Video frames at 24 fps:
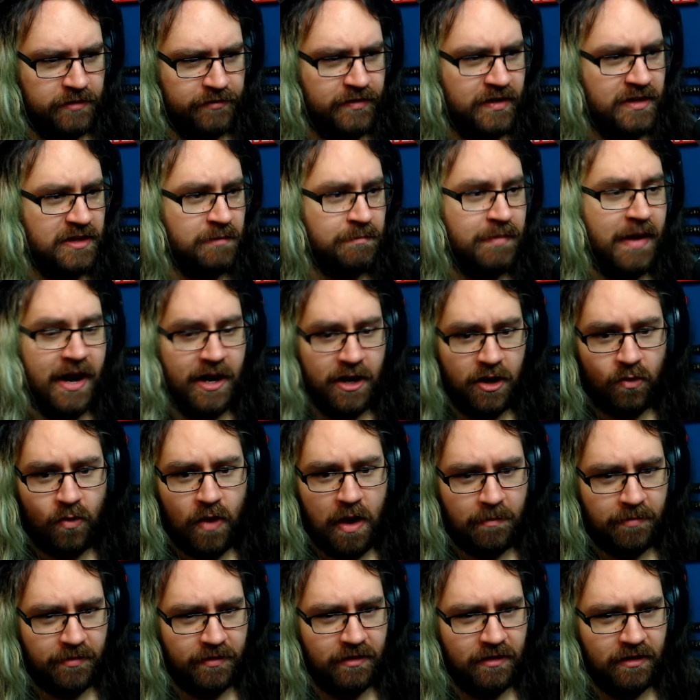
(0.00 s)
Defeat the
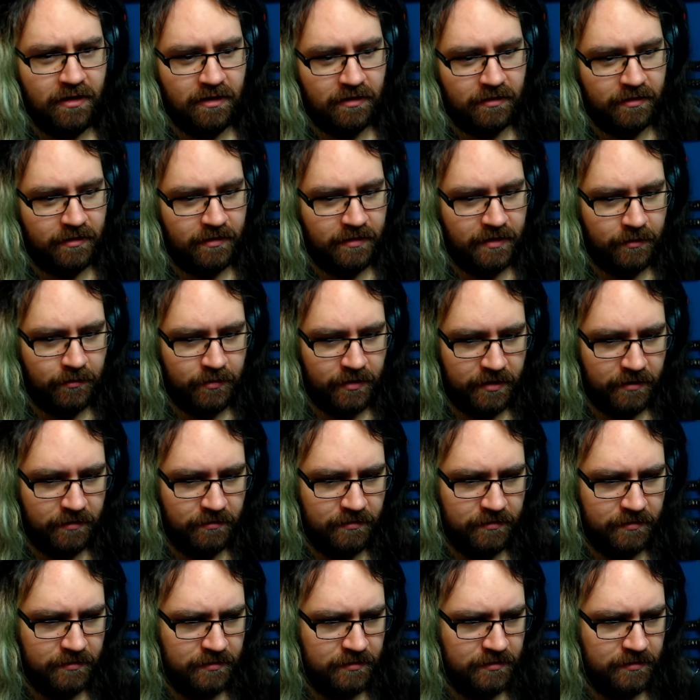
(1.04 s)
bioweapon. Oh god, here we go.